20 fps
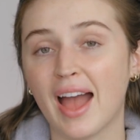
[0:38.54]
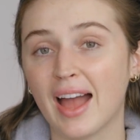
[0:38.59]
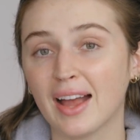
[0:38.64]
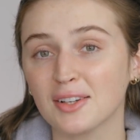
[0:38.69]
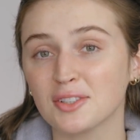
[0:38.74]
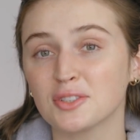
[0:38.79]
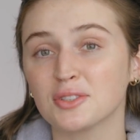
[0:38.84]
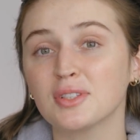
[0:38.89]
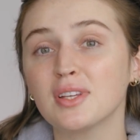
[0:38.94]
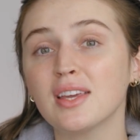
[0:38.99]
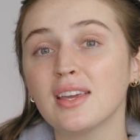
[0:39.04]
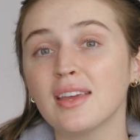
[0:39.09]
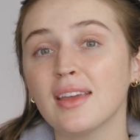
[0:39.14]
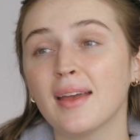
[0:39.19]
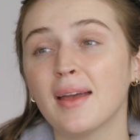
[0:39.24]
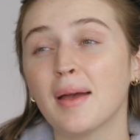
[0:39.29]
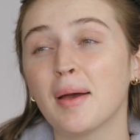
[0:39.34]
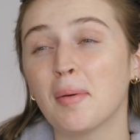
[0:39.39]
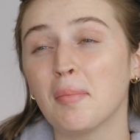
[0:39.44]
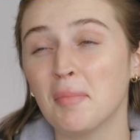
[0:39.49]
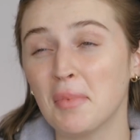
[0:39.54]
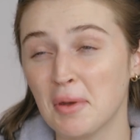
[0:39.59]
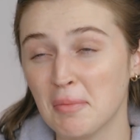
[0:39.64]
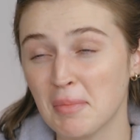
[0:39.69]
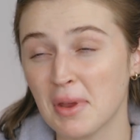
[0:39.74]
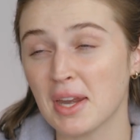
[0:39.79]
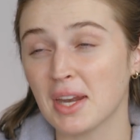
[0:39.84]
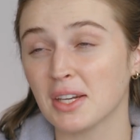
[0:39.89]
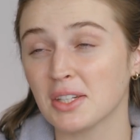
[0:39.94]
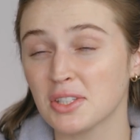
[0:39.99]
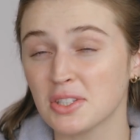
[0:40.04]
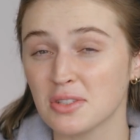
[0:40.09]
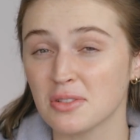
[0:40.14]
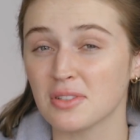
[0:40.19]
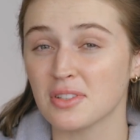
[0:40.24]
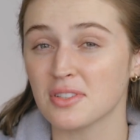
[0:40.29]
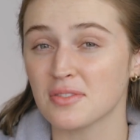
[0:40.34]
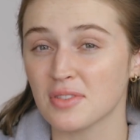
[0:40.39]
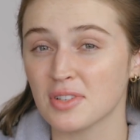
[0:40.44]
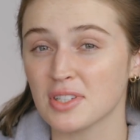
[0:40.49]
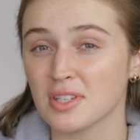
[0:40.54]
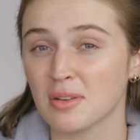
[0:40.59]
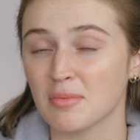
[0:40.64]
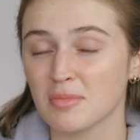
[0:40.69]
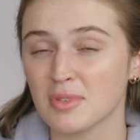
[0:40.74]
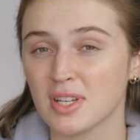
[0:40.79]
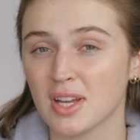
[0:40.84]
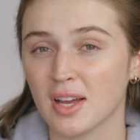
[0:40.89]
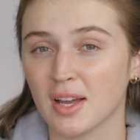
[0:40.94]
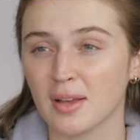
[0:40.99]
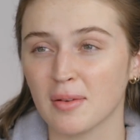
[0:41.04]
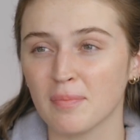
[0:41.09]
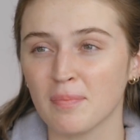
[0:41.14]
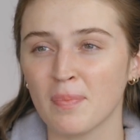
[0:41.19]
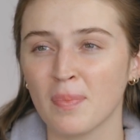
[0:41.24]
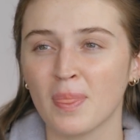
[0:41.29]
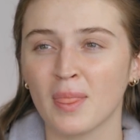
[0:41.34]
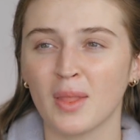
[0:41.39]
actually been meaning to do this for some time.